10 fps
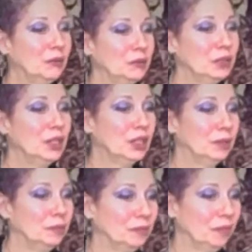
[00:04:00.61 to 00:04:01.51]
out
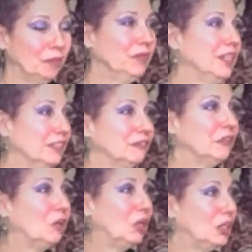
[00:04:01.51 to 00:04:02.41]
this
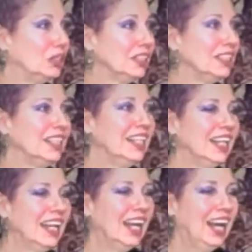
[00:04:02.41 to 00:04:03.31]
fall,
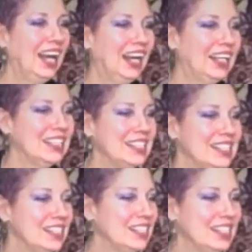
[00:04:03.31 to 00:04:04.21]

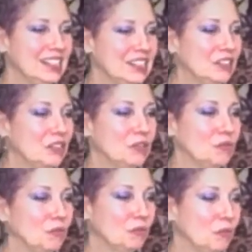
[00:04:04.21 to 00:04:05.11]
and
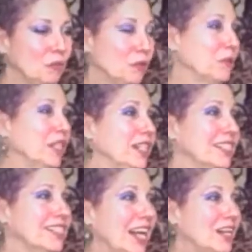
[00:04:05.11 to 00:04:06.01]
we're really
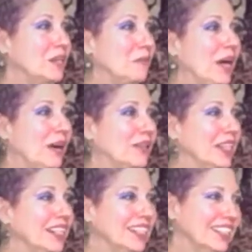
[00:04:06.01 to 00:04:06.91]
excited about
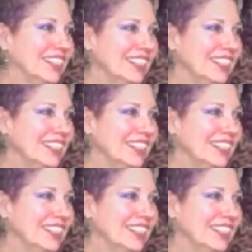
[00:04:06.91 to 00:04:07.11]
it.